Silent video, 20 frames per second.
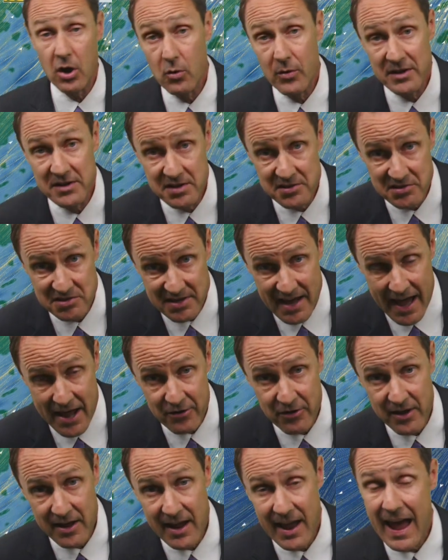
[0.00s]
go into
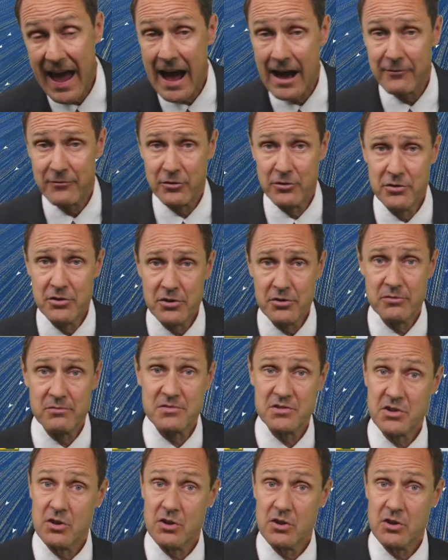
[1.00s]
Saturday afternoon.